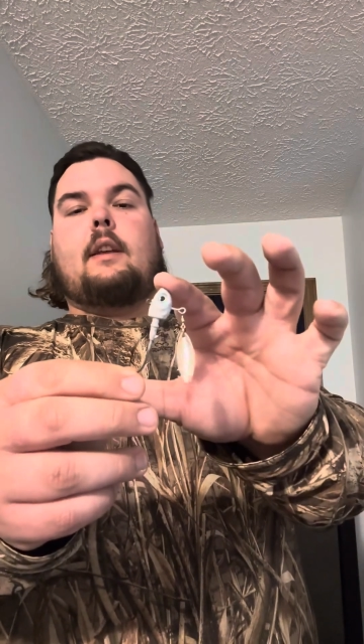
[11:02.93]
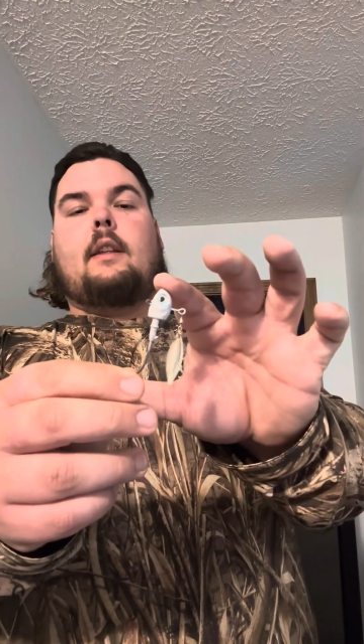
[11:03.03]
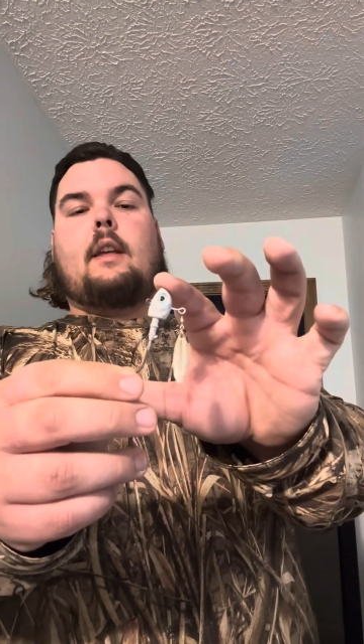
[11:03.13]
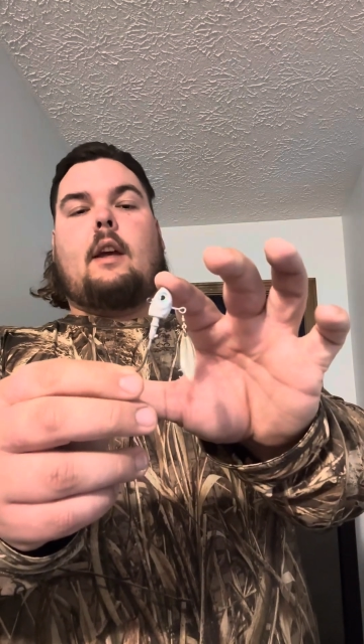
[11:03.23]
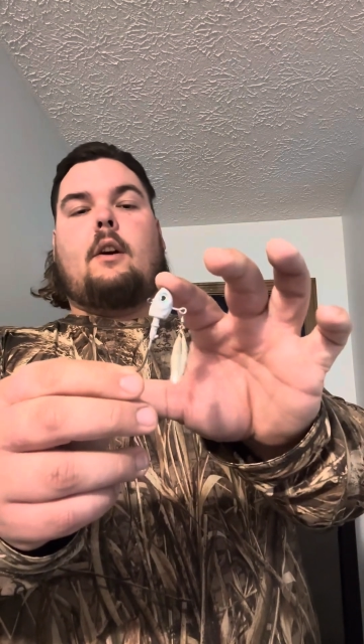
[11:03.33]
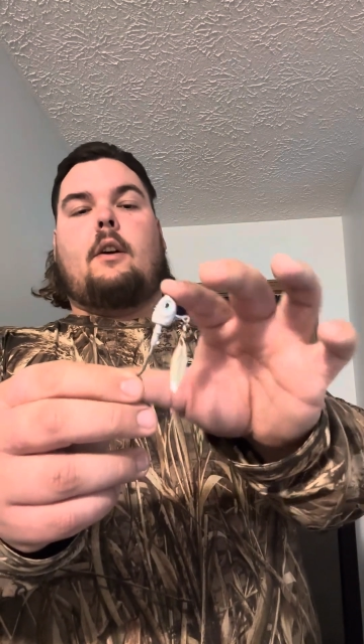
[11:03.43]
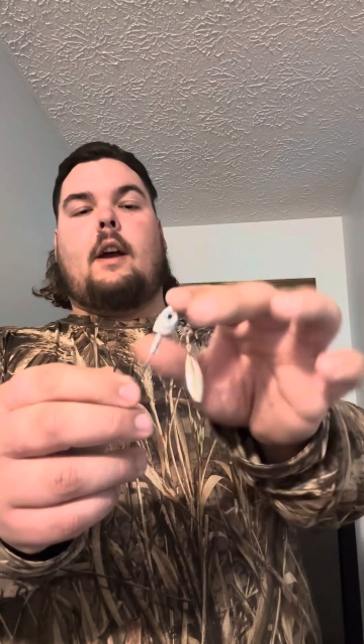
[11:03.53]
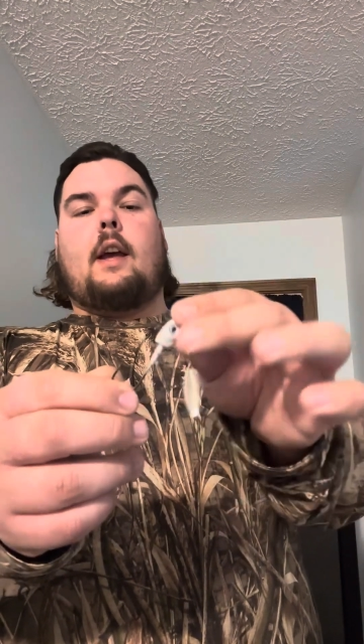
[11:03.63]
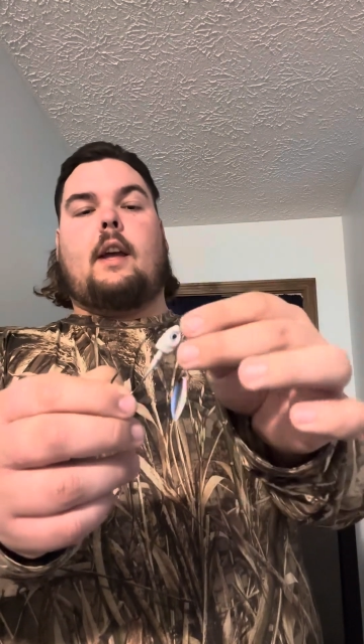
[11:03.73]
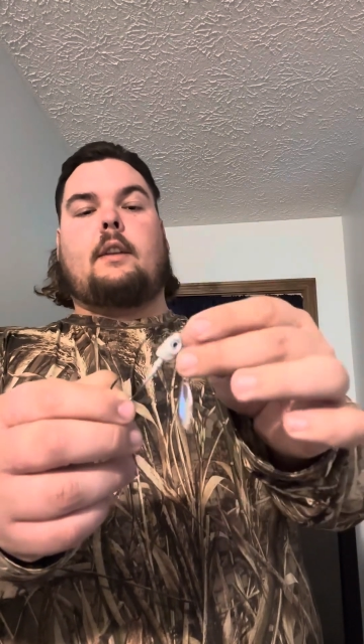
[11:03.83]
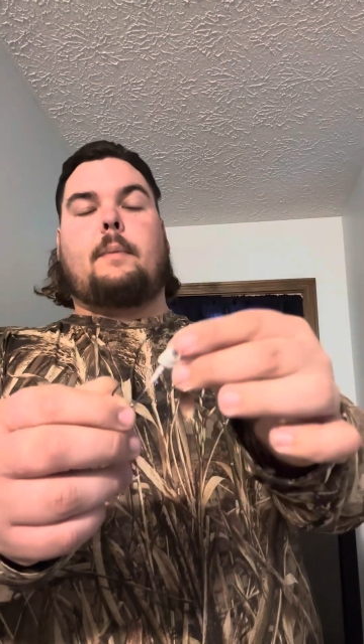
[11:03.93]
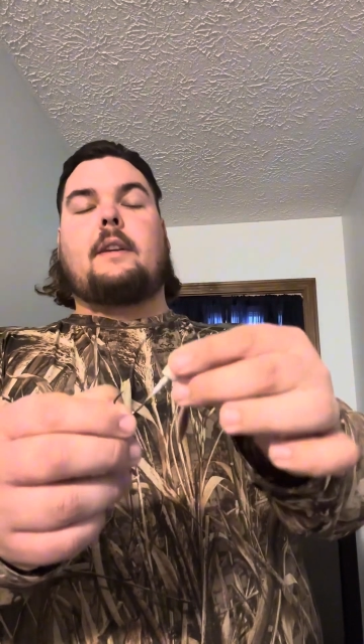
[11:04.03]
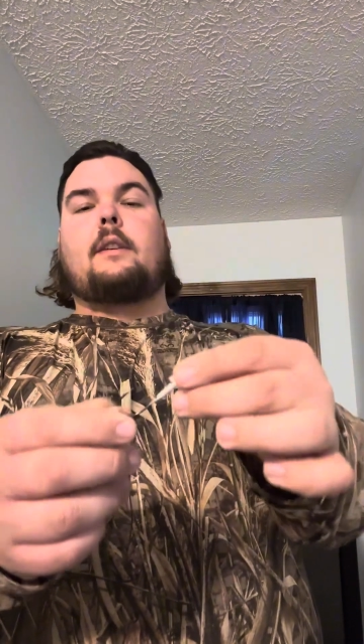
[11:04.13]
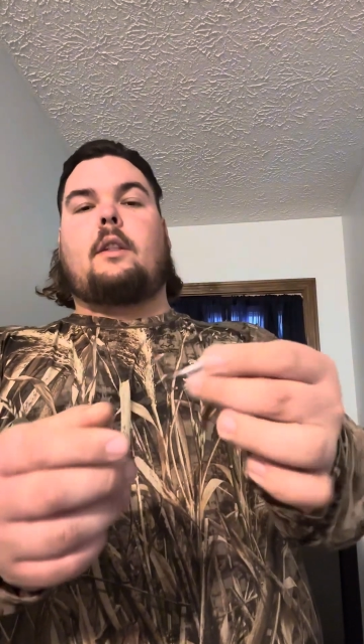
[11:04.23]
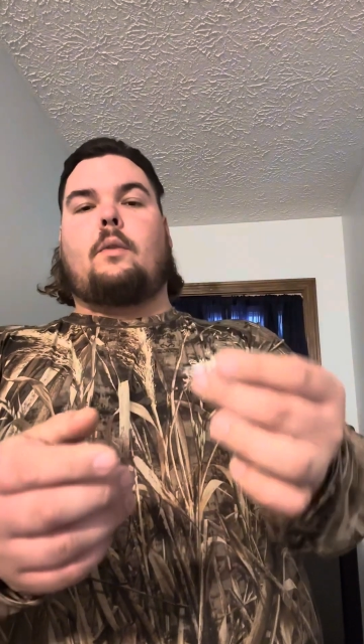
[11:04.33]
They are it's
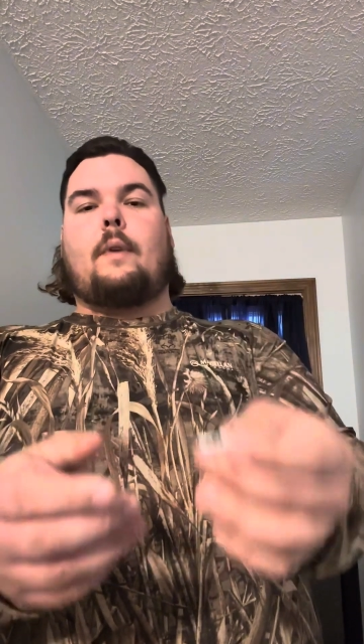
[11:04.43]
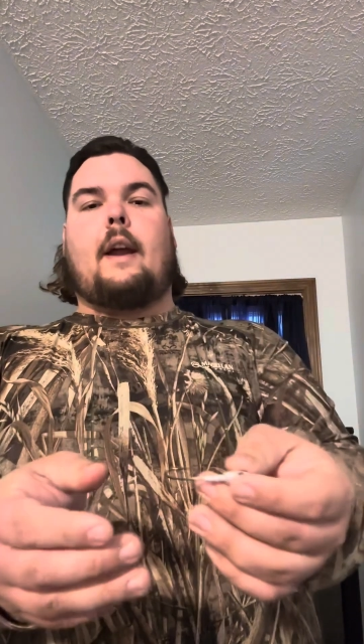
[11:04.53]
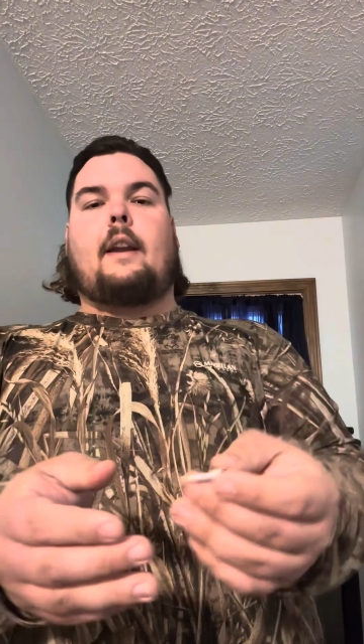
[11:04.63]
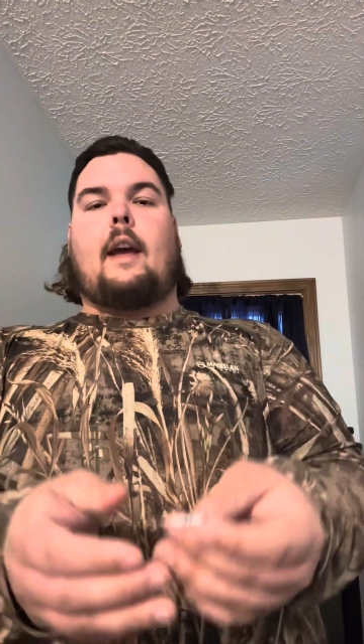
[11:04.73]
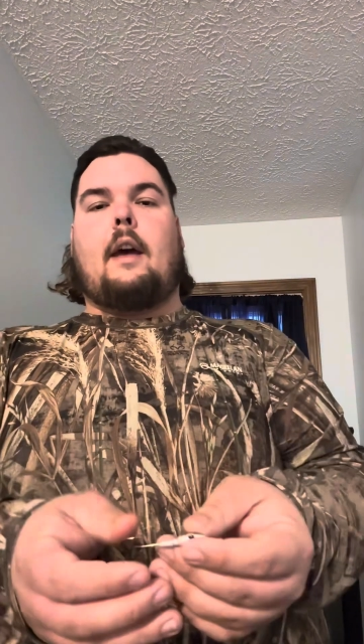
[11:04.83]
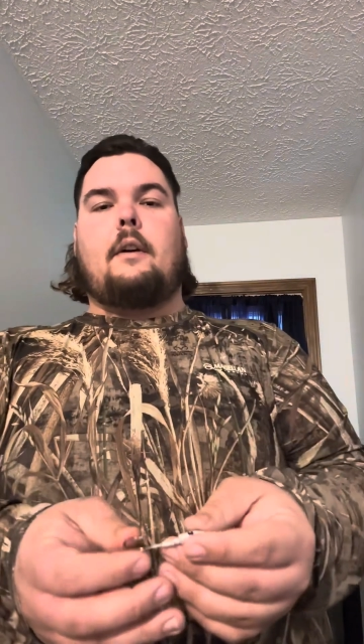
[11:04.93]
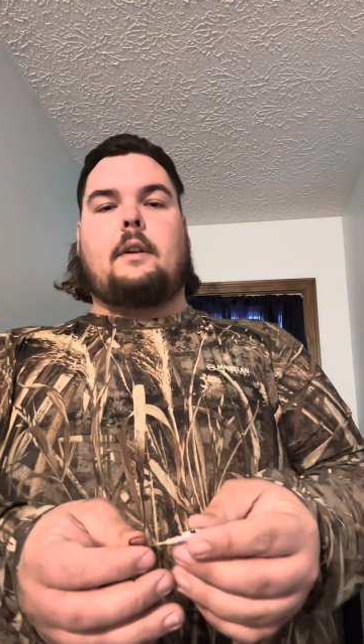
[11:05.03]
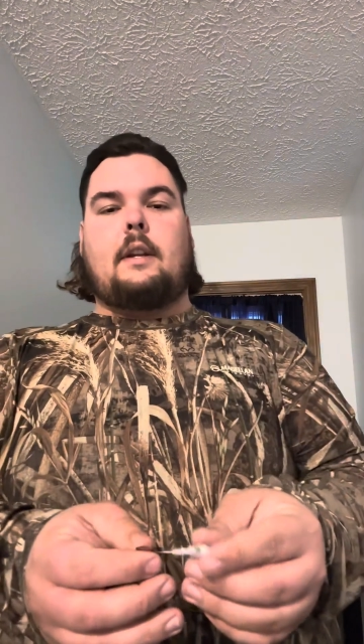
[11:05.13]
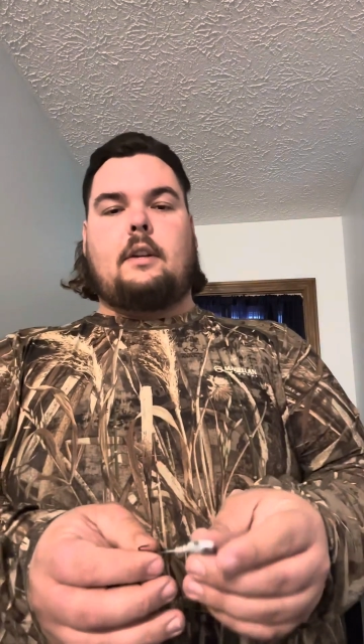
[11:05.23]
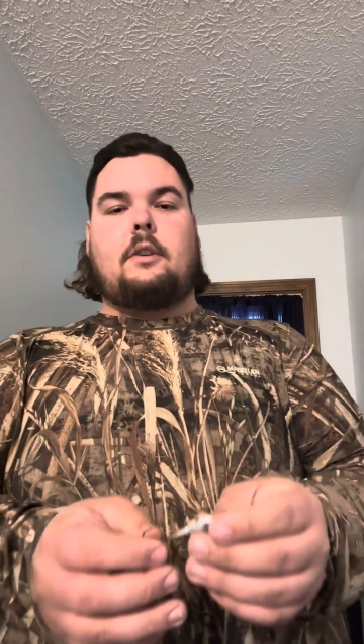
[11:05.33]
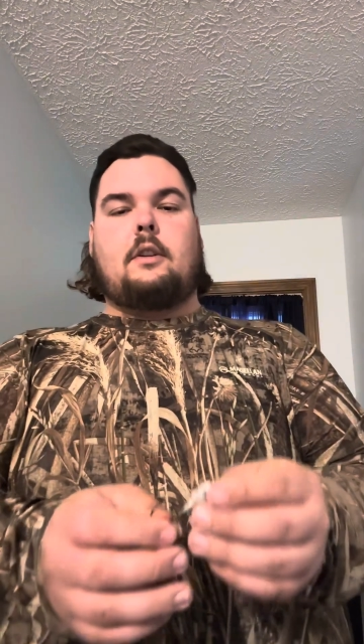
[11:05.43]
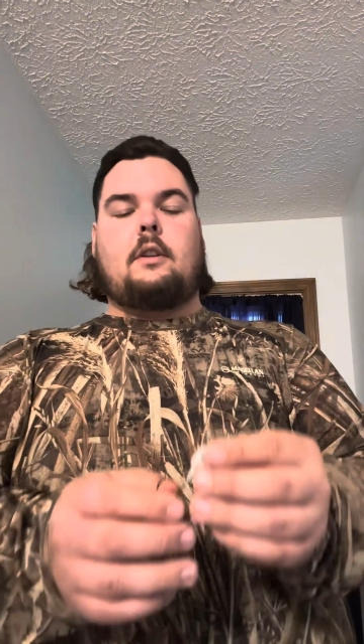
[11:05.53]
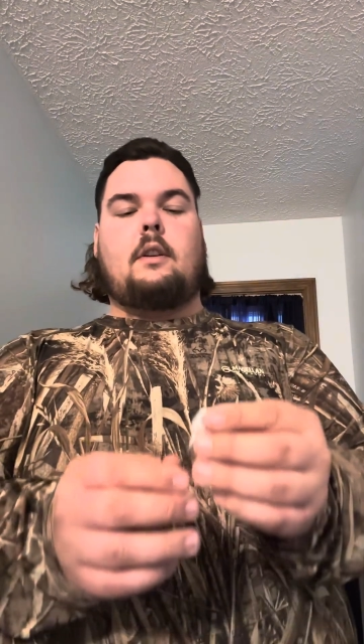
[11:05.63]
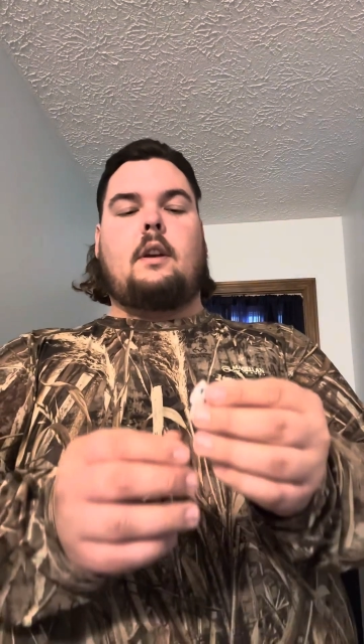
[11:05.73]
basically the Randy Howe edition